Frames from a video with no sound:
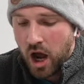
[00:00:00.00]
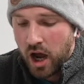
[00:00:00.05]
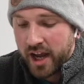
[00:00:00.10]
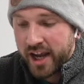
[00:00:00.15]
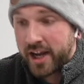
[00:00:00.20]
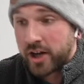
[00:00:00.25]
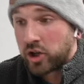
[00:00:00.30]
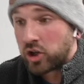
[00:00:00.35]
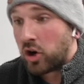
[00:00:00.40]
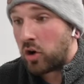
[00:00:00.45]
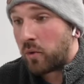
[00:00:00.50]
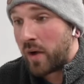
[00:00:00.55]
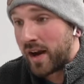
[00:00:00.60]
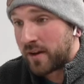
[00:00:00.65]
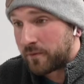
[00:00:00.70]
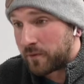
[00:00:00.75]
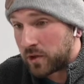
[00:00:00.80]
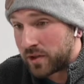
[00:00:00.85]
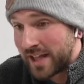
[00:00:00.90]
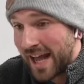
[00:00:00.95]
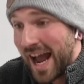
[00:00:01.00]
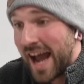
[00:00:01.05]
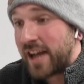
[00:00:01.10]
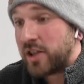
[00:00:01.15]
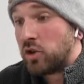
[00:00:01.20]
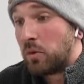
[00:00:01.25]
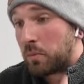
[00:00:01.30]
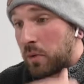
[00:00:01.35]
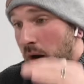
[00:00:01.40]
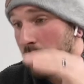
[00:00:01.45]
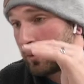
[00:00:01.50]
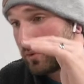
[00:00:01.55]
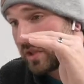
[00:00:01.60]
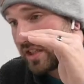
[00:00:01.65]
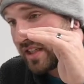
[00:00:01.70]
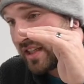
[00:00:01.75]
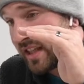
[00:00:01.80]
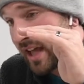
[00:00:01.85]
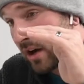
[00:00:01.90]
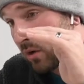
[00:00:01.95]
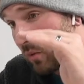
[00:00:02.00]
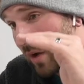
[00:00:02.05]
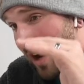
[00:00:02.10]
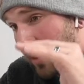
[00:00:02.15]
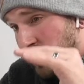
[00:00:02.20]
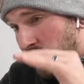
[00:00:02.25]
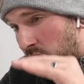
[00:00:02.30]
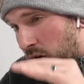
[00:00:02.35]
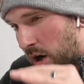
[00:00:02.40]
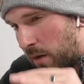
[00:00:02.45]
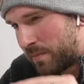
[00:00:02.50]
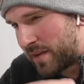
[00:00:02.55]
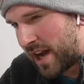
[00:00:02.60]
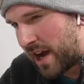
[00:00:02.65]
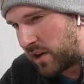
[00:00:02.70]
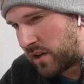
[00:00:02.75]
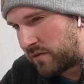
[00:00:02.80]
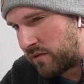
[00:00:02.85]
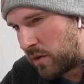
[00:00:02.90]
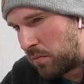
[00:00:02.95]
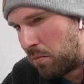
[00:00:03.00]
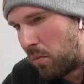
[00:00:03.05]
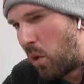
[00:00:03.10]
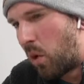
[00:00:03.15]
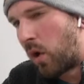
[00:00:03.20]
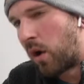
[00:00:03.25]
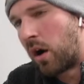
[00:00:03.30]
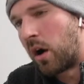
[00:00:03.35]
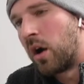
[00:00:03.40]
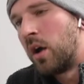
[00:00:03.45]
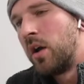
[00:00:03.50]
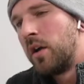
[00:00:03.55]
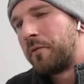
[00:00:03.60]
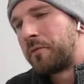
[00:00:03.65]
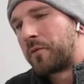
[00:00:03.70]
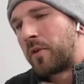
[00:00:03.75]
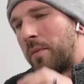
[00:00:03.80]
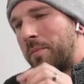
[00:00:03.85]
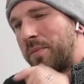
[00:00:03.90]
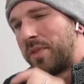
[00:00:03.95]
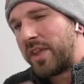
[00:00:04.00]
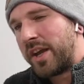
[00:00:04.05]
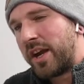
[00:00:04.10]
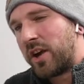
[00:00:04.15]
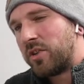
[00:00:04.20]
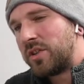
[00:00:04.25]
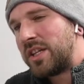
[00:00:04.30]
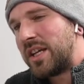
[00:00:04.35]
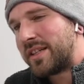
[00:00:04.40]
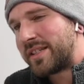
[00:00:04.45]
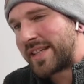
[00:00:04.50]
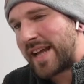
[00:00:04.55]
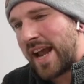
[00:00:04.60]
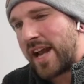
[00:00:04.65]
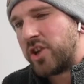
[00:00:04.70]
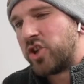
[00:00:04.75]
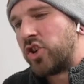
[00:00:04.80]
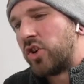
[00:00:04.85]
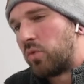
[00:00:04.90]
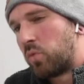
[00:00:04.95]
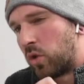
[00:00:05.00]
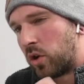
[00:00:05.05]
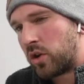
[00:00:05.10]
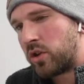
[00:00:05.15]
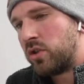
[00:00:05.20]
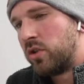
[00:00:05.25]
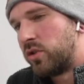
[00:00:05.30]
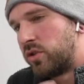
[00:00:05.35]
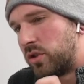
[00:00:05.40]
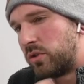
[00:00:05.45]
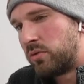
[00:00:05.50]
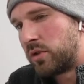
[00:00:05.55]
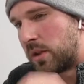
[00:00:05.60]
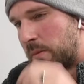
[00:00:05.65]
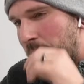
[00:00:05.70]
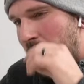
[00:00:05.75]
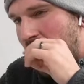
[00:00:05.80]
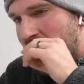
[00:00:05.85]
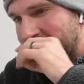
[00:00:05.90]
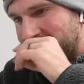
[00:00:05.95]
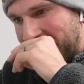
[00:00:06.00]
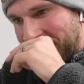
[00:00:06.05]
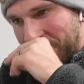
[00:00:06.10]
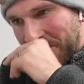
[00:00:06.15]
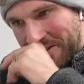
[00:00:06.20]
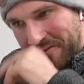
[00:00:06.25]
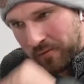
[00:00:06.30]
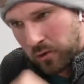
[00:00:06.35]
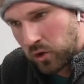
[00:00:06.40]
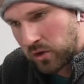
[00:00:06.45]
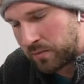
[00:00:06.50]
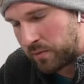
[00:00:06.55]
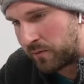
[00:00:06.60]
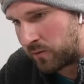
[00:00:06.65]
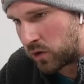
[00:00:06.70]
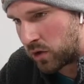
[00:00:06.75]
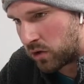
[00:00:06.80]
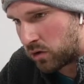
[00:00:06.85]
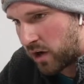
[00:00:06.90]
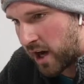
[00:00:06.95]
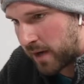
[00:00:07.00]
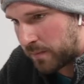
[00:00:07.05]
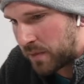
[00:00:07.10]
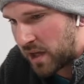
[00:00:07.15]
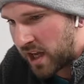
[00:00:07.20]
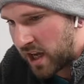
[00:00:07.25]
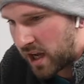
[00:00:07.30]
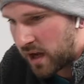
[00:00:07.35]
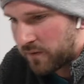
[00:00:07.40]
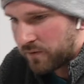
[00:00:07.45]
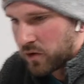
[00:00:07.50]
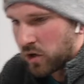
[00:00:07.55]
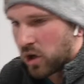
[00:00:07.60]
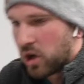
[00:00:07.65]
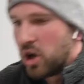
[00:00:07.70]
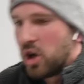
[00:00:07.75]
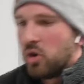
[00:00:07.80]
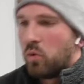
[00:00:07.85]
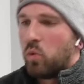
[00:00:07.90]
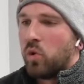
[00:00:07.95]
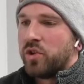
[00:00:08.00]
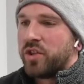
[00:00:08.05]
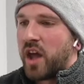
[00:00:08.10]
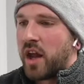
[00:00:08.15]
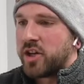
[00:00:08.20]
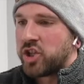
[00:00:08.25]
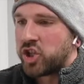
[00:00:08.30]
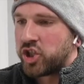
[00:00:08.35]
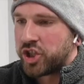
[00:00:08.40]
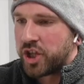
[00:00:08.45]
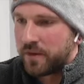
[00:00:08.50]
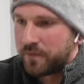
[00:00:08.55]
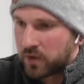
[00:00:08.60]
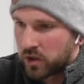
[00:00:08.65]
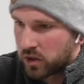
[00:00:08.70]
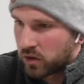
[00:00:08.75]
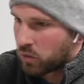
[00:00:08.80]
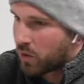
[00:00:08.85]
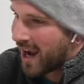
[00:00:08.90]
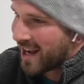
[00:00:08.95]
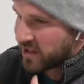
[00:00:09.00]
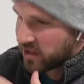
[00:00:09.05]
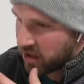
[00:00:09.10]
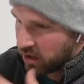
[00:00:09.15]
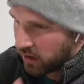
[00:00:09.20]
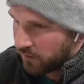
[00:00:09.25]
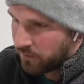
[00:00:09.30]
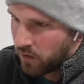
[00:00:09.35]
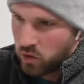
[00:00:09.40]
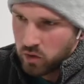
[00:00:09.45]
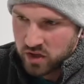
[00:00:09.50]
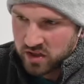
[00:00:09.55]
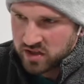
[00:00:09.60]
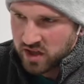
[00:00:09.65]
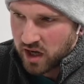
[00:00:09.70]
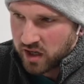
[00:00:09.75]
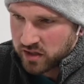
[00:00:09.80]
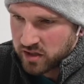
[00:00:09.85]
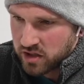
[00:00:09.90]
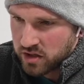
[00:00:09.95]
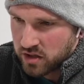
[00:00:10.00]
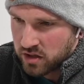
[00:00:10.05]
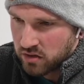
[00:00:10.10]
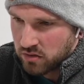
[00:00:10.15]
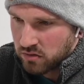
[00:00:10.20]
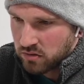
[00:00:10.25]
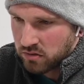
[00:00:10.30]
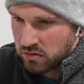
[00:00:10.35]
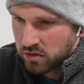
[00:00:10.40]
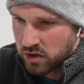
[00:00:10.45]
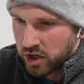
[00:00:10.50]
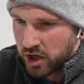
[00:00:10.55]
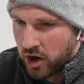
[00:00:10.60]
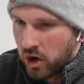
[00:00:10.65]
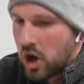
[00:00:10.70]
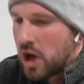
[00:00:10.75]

And correct for that, you'll probably see that arousal come down even more. From there, the attention work you'll do with the positive reinforcement for the correct behavior will then shift the rest of the focus onto you, you know?